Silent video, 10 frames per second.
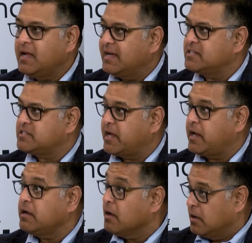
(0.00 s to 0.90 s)
and
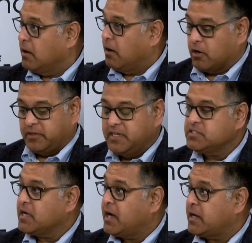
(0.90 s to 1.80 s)
say, are these
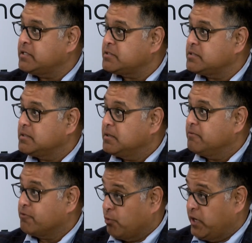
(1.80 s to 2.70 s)
guys for